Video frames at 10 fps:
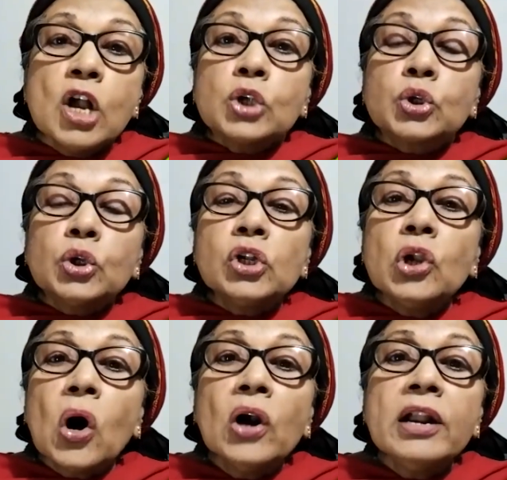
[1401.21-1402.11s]
So the
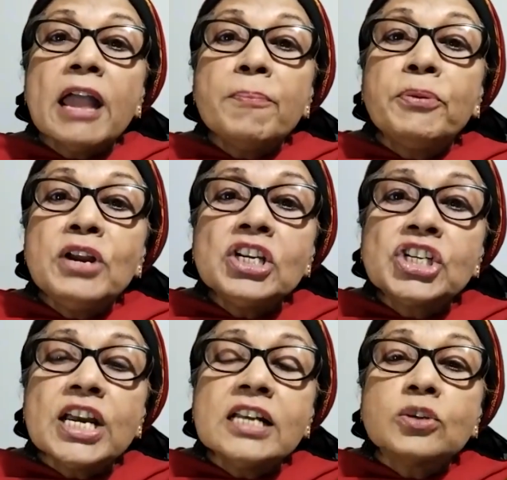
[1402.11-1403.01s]
Lord
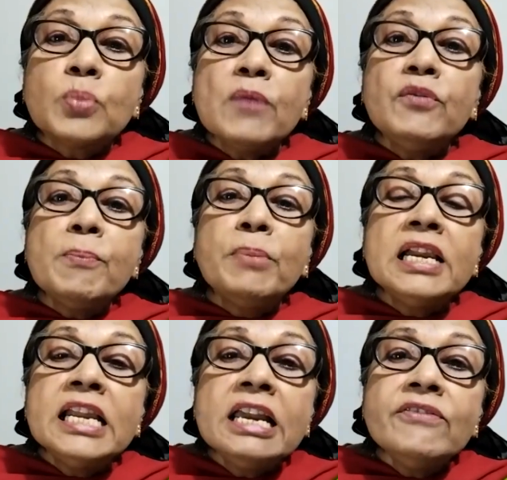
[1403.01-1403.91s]
appreciates when we
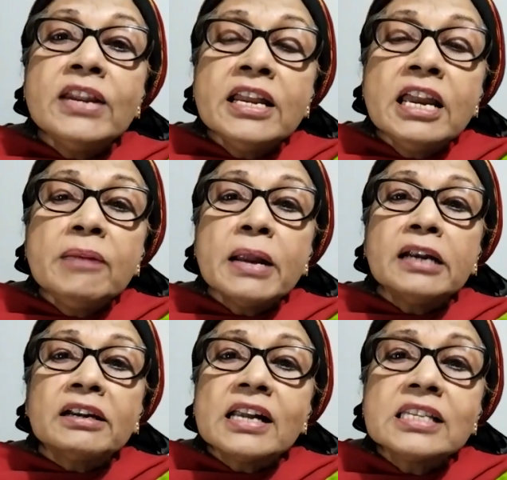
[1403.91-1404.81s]
believe in him and
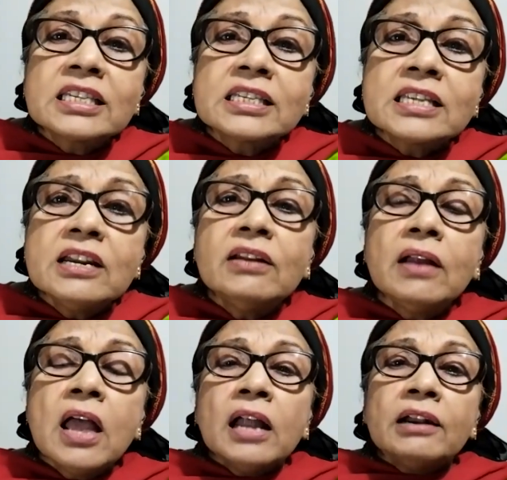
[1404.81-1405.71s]

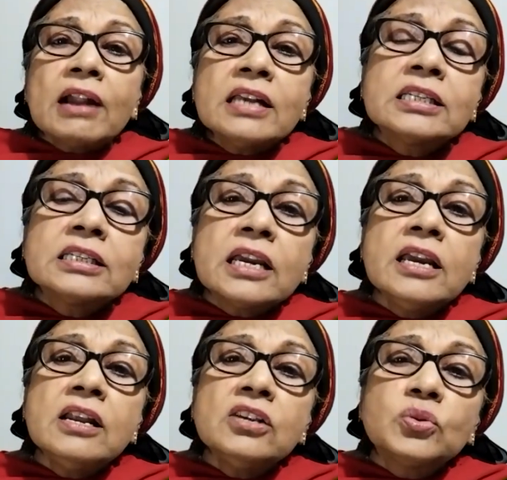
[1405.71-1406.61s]
trust
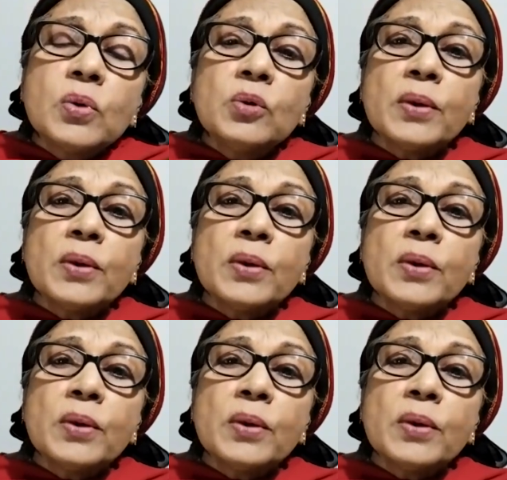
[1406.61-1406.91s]
in his word.